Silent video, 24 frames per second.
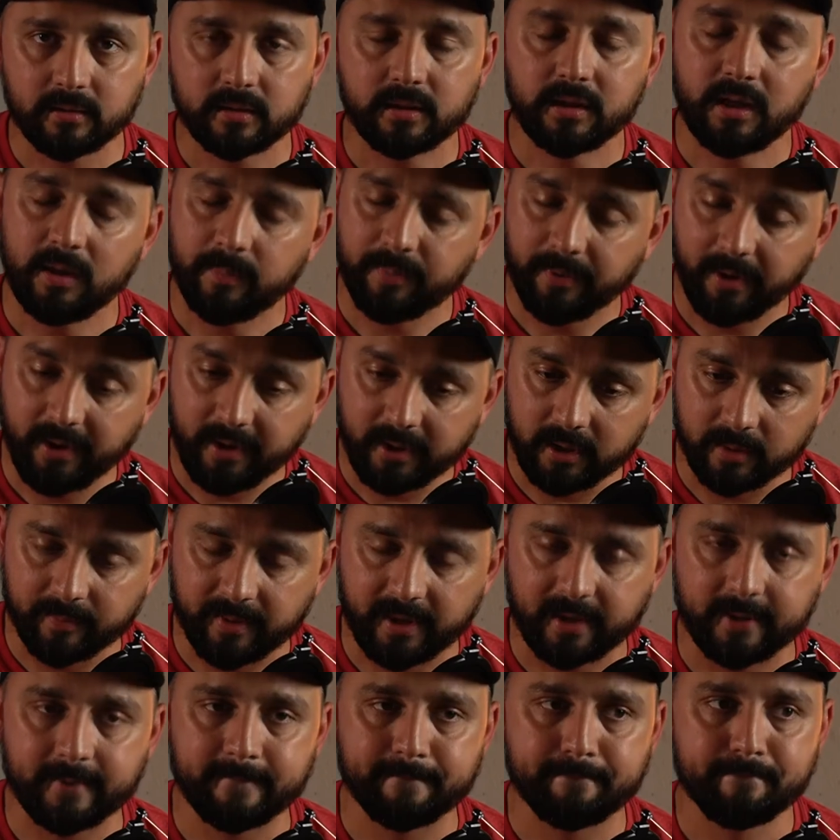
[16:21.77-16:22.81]
Keep praying
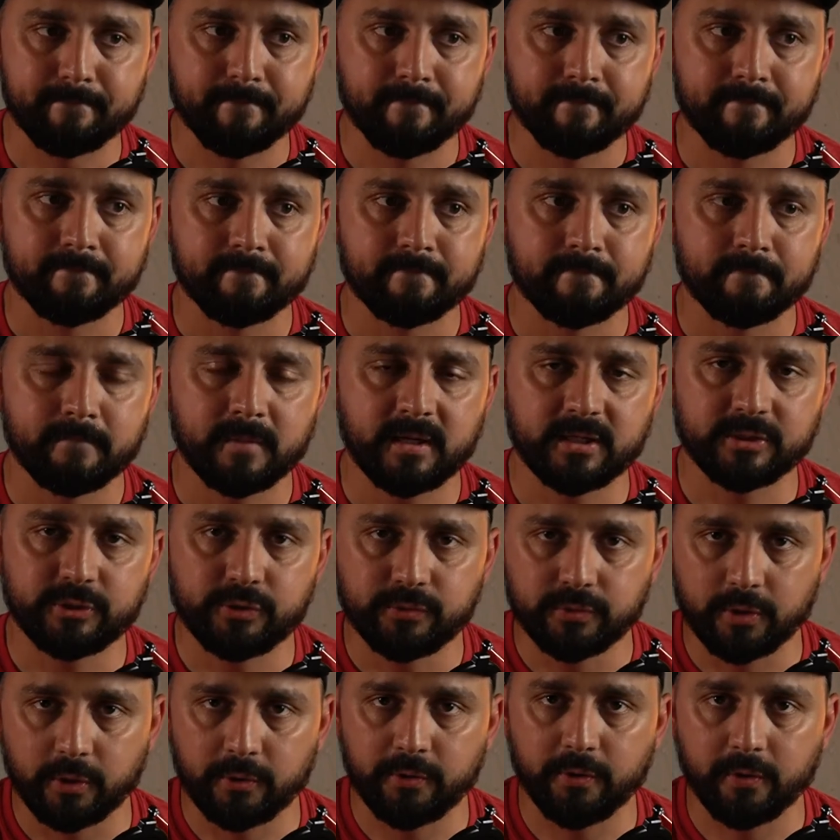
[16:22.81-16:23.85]
about it, because you
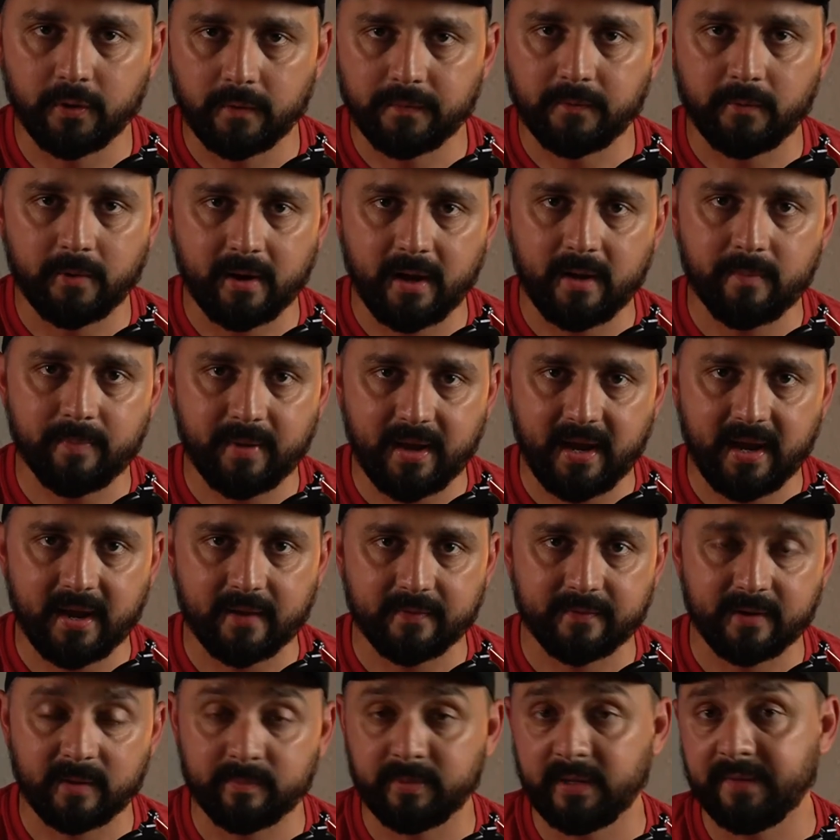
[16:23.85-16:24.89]
know you're on the right path.
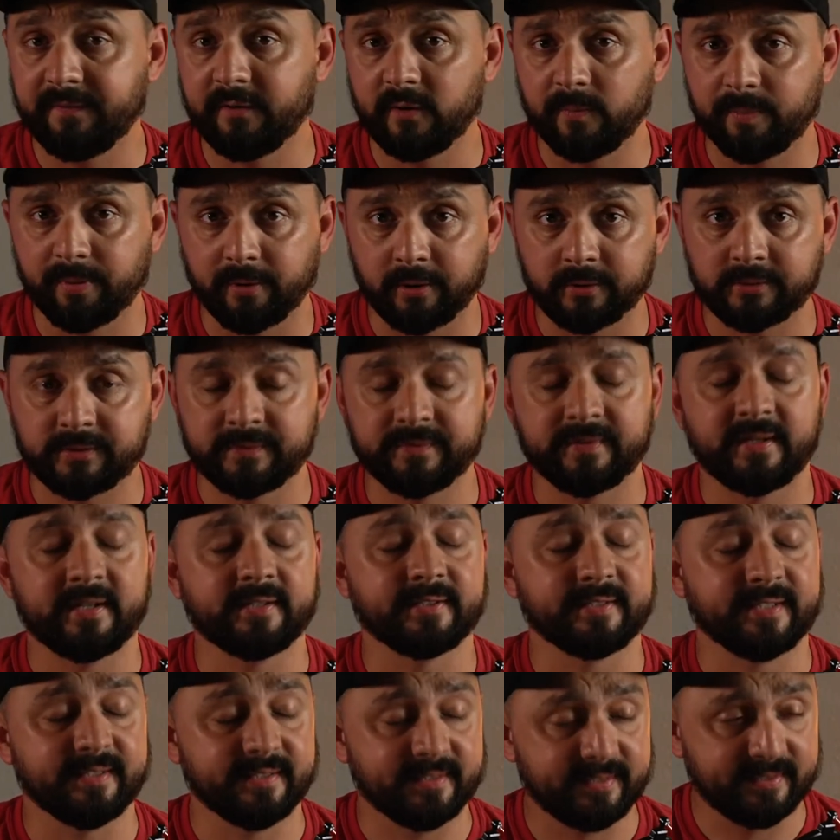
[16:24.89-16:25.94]
And I believe that a person that is
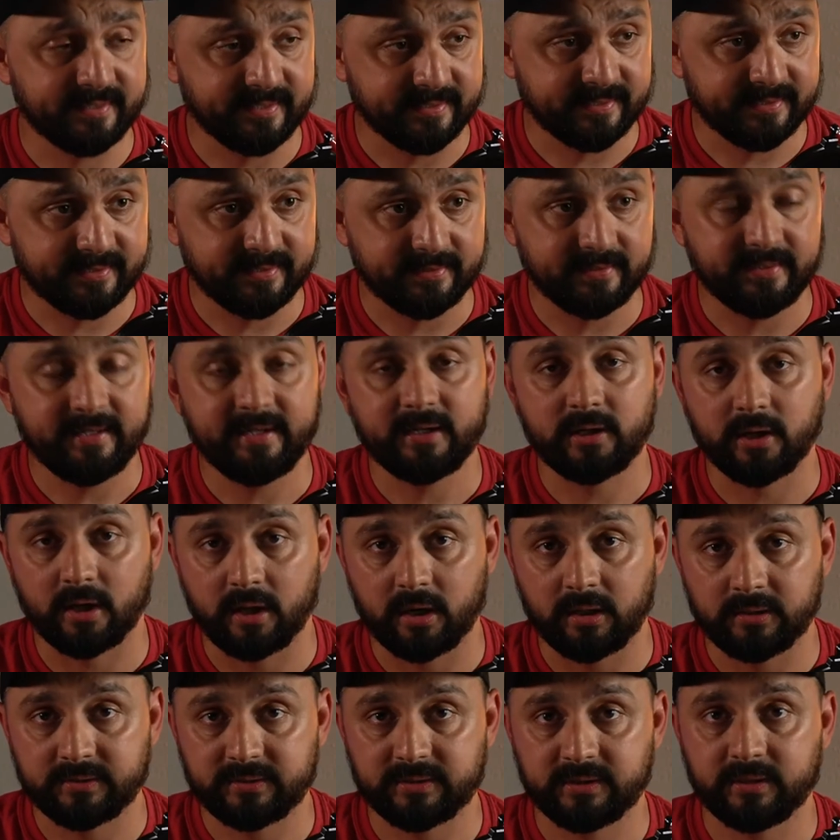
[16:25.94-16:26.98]
consistently,
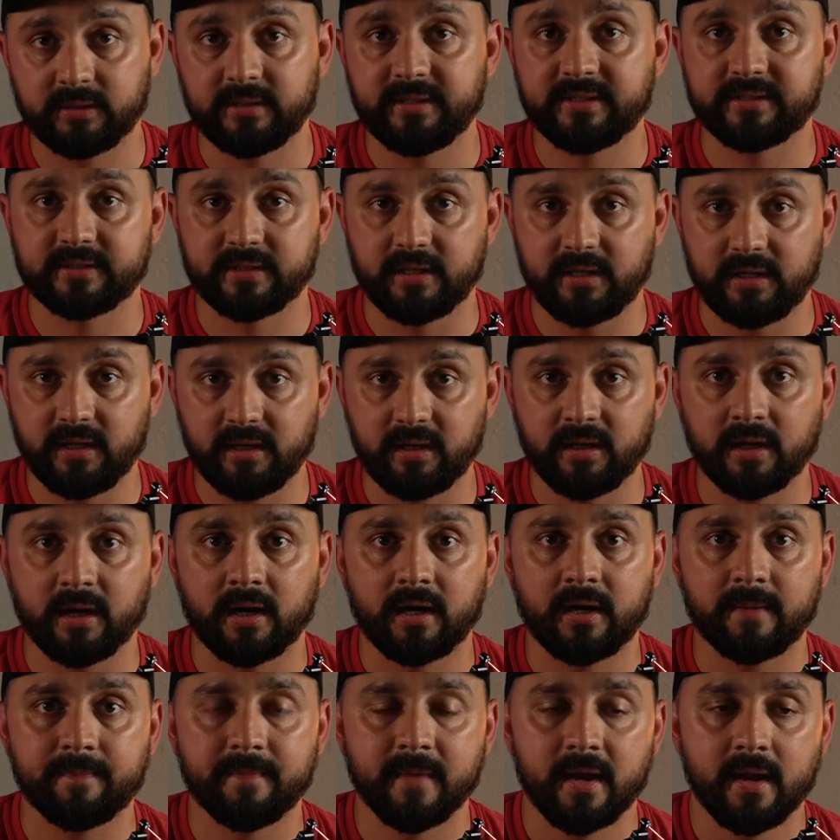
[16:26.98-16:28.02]
constantly seeking
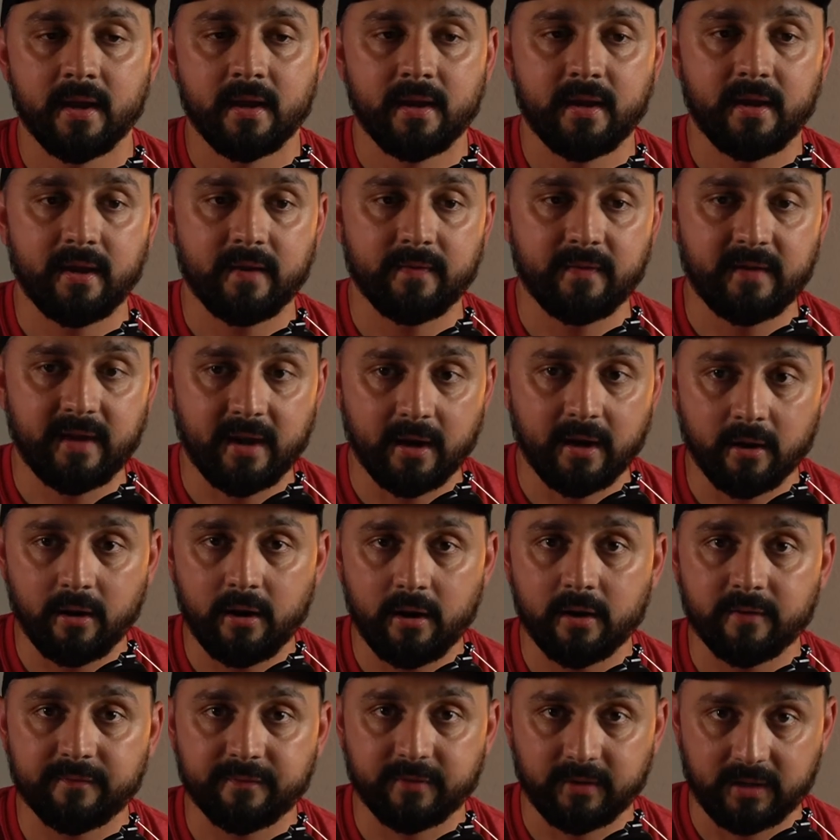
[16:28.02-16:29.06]
God in the
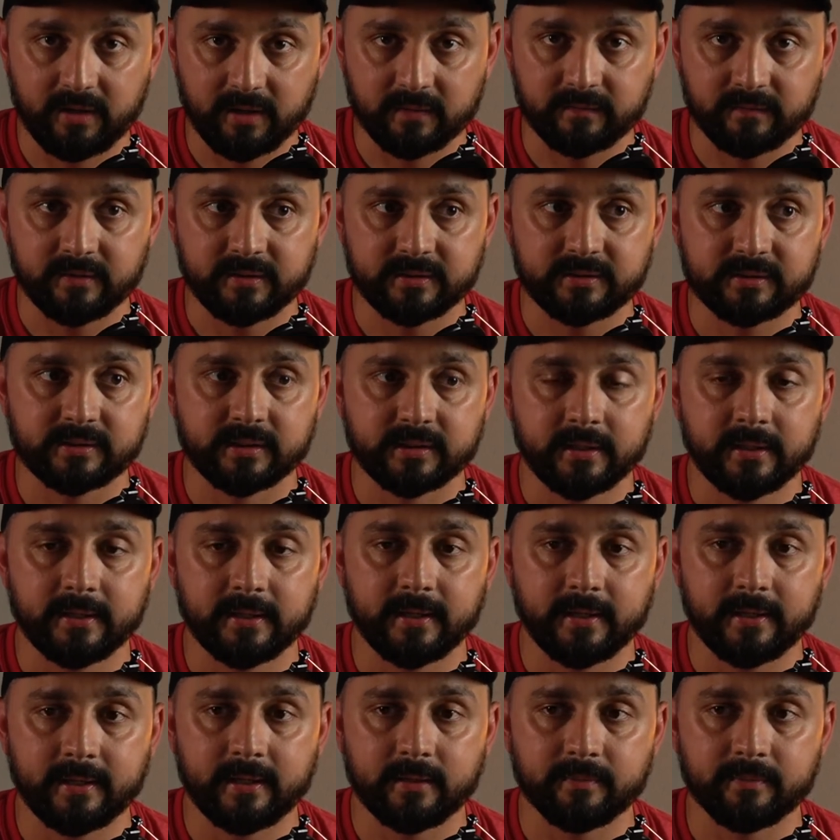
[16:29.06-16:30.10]
area of forgiveness,
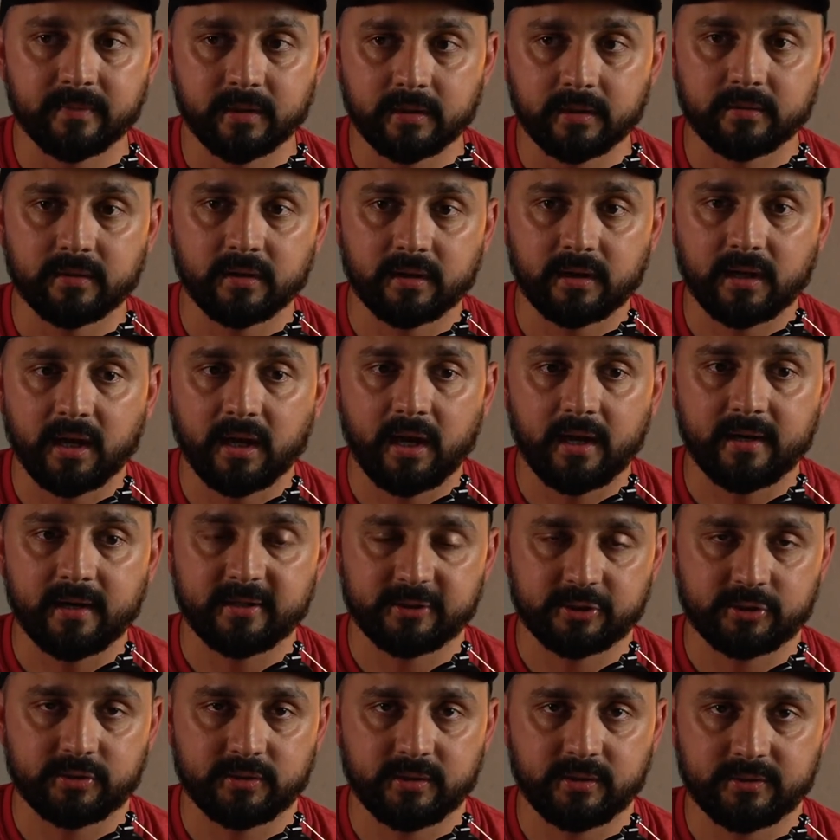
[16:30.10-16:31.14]
that God
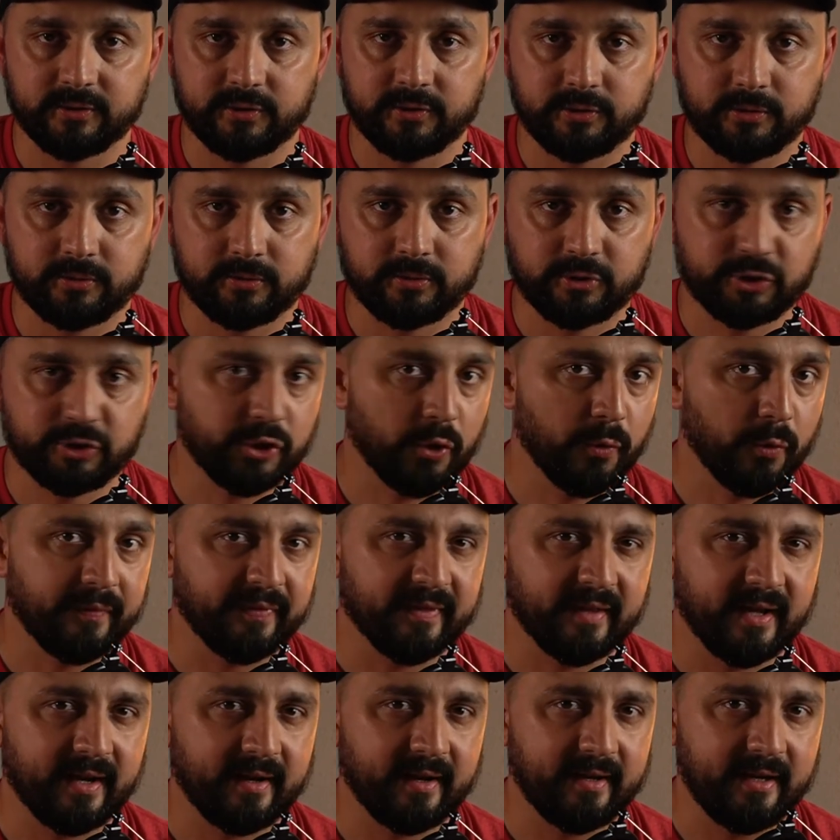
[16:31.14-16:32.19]
is showing
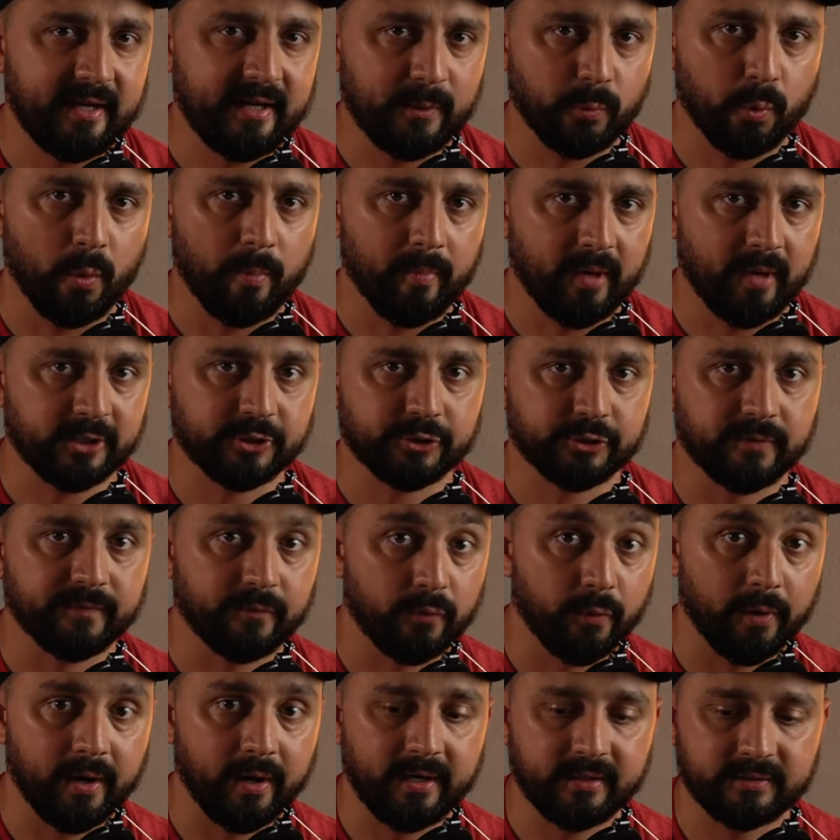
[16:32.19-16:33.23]
that equal measure of
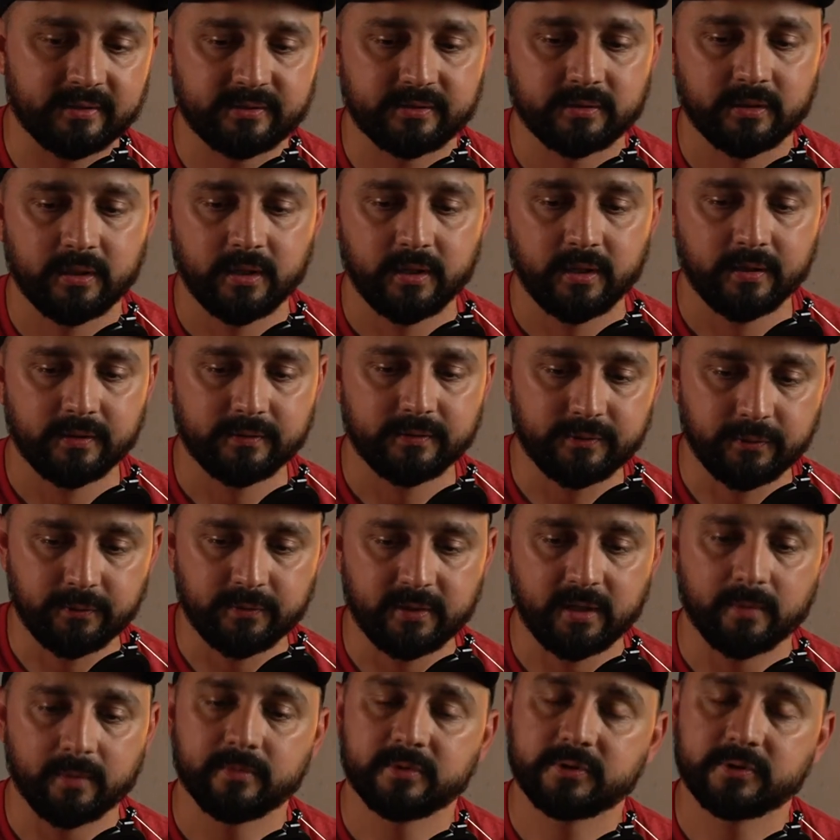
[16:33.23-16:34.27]
grace to
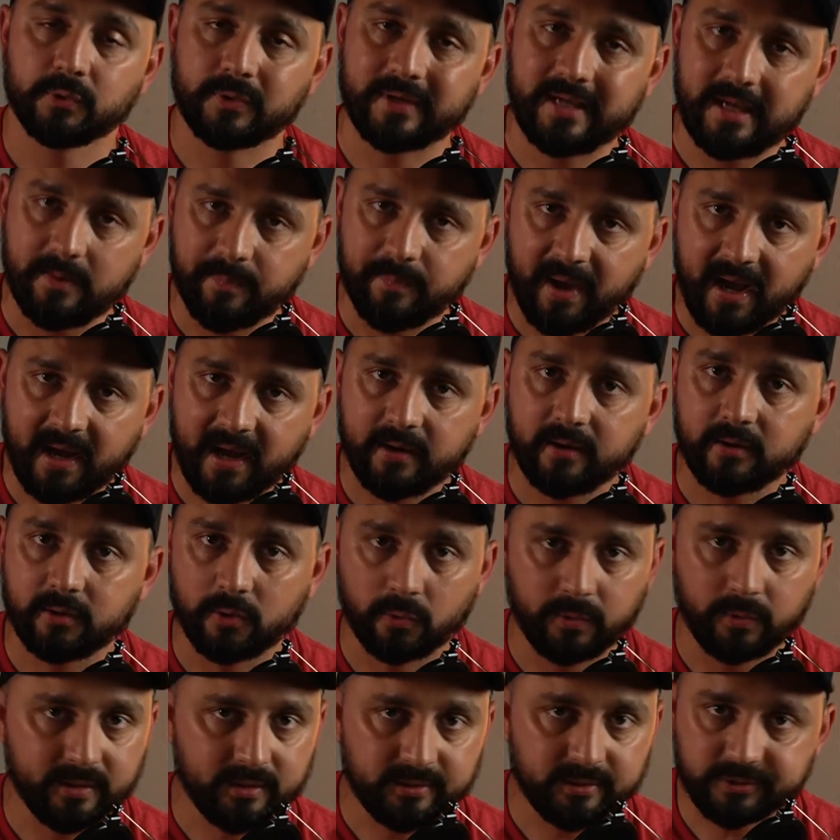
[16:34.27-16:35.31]
them. So keep at it.
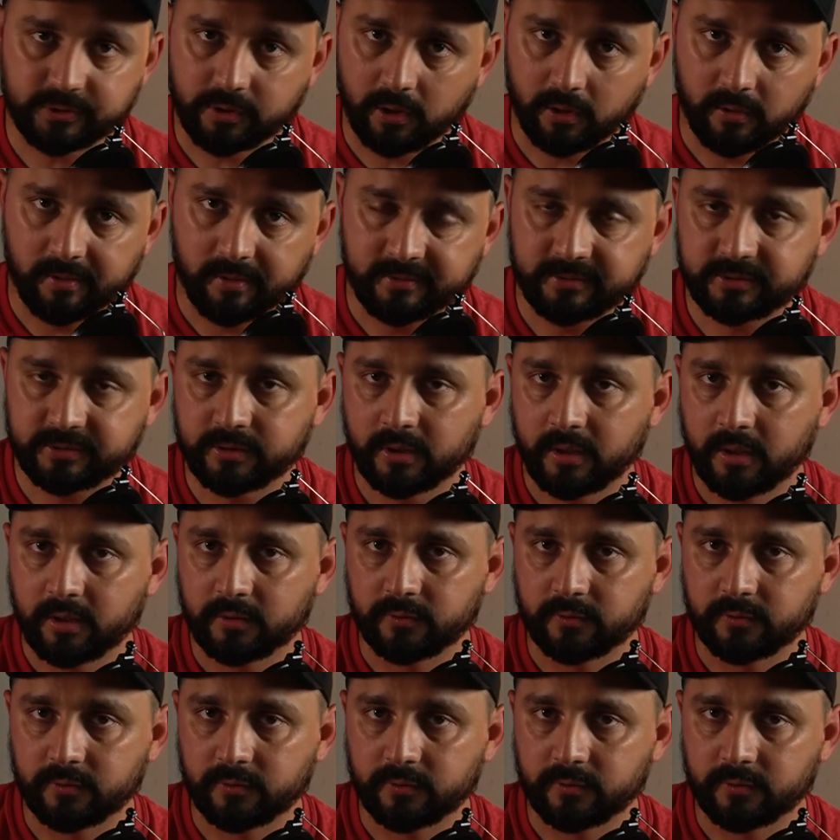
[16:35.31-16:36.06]
Don't get discouraged.